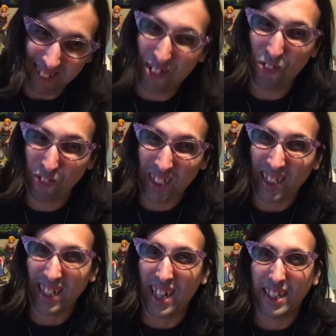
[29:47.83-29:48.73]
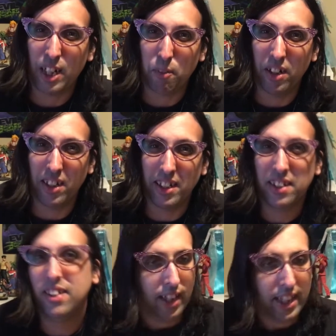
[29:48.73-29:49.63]
it's really goddamn good.
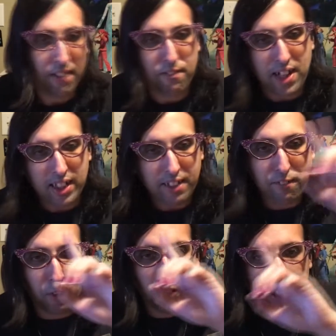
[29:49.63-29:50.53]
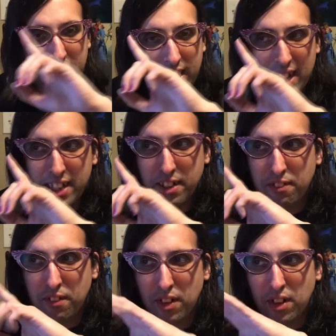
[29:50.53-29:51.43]
And then finally, for the kind
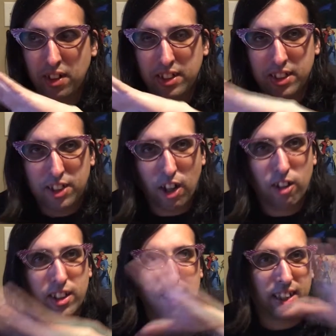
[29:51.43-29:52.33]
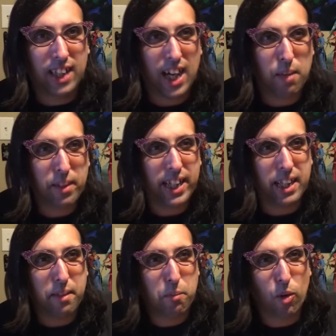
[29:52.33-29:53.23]
of dark
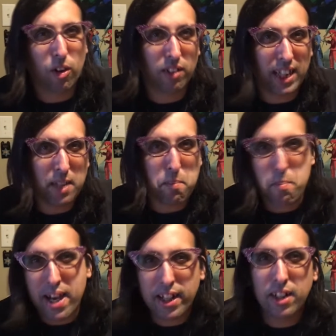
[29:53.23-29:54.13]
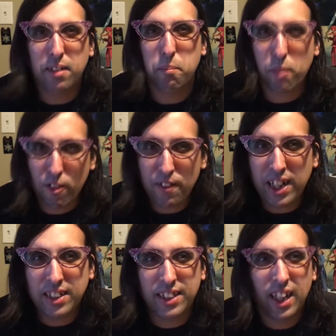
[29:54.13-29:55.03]
comedy, more kind of meta
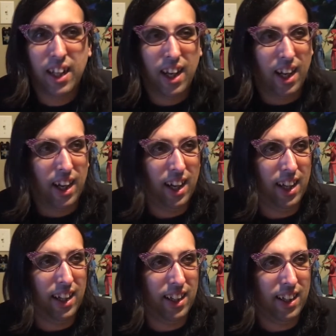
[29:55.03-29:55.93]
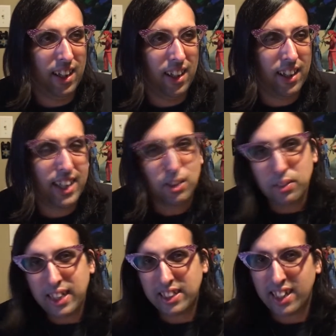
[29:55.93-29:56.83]
movies. Uh, okay, this
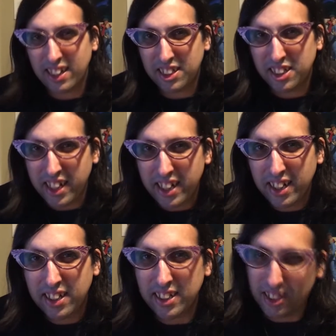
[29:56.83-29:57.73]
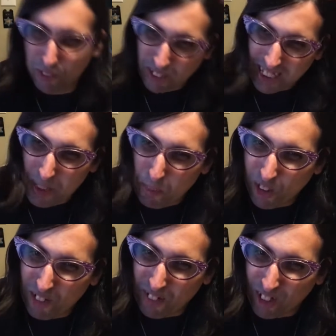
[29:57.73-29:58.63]
one's actually kind of cheating because it's really
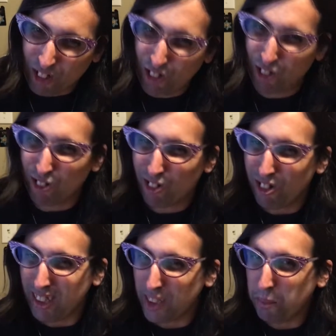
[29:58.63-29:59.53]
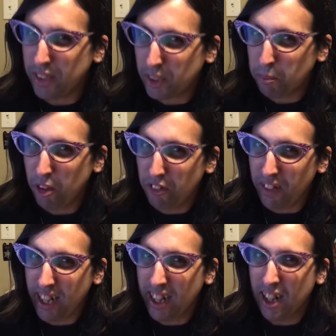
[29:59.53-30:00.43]
more of a Christmas
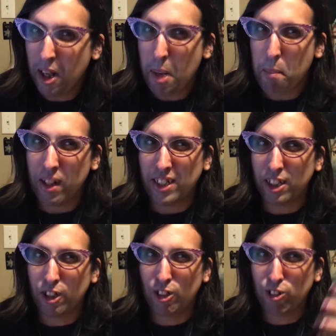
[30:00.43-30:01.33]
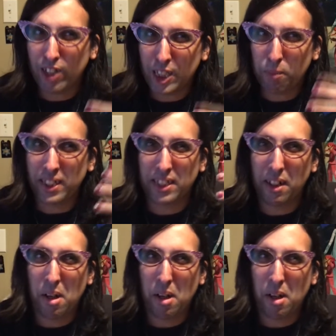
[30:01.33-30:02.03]
movie, but it's a Christmas